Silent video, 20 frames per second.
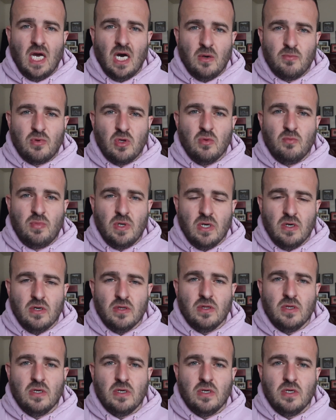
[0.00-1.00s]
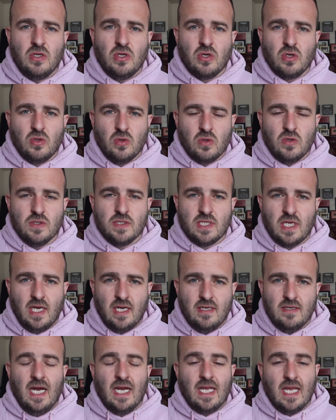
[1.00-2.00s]
help you build your Google
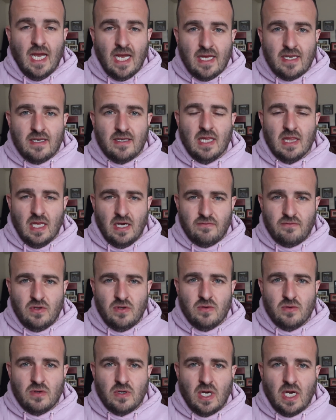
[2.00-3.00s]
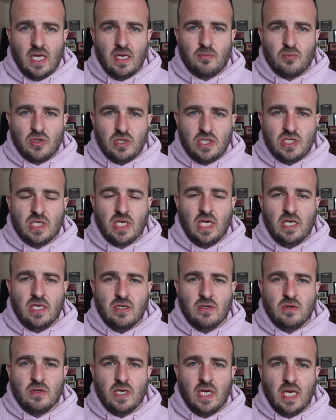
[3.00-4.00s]
site. Again, I love you, I appreciate
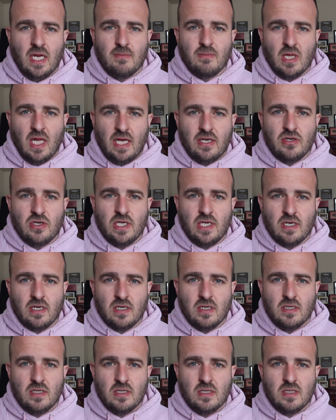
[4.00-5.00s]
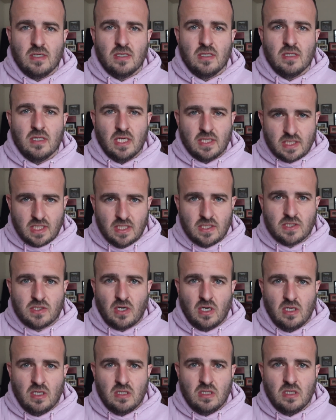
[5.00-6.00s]
you, and I'm glad you're here. Let's get
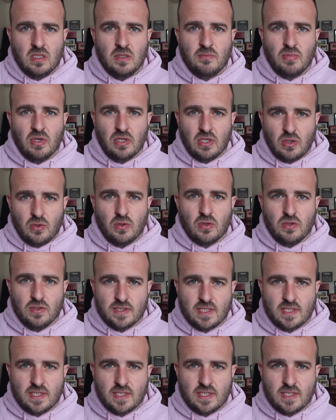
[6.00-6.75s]
started building Google